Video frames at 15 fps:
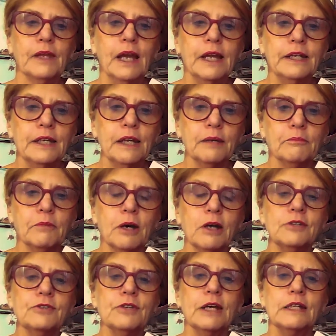And yet my
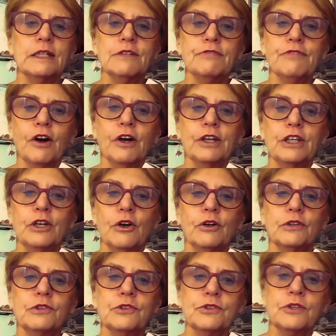son defied the
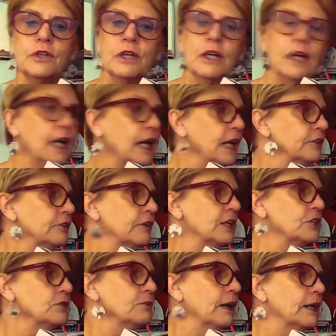odds and
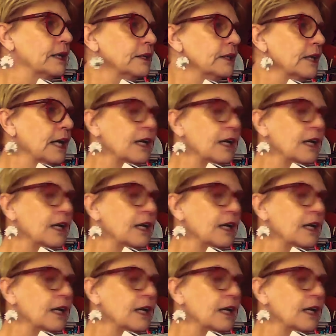graduated,